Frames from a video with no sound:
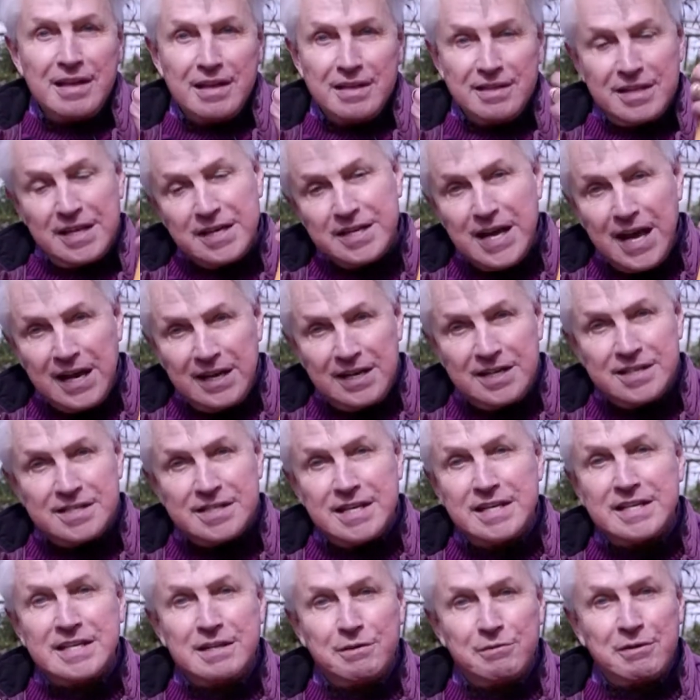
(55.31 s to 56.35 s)
The Italians
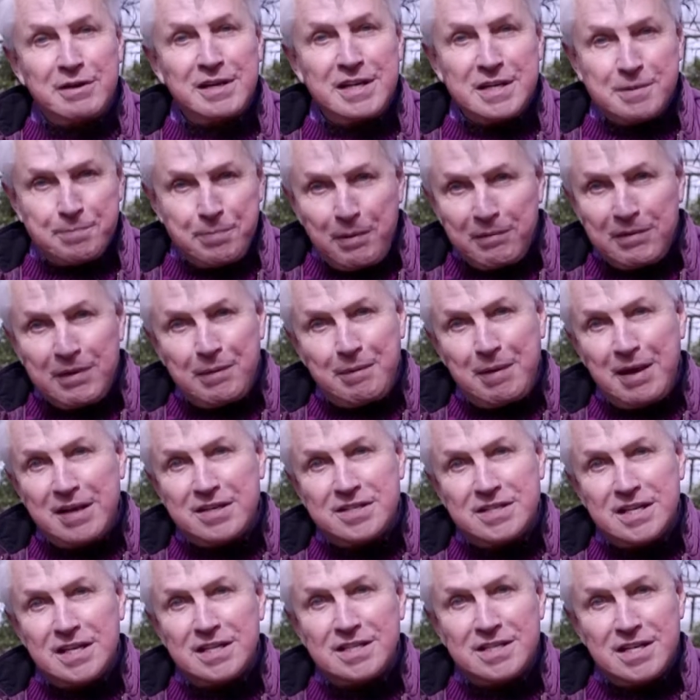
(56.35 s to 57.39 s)
eat it when it's probably about
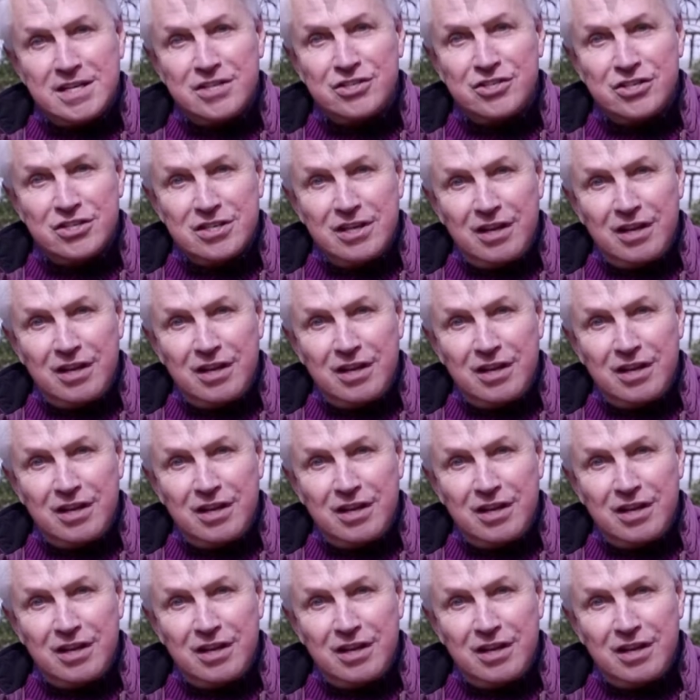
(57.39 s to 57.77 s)
6 inches